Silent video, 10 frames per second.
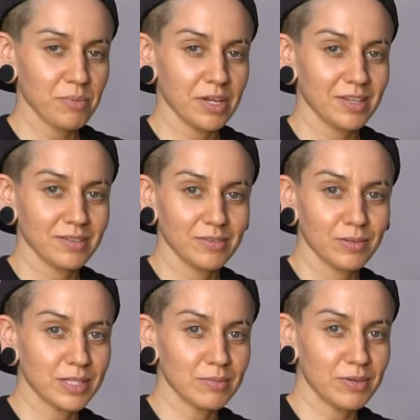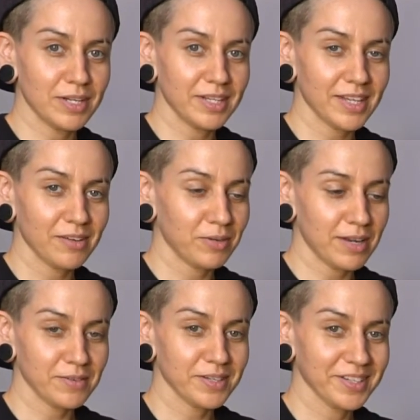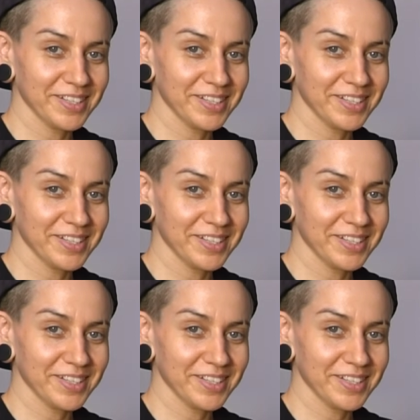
but what's the point of that? Whatever.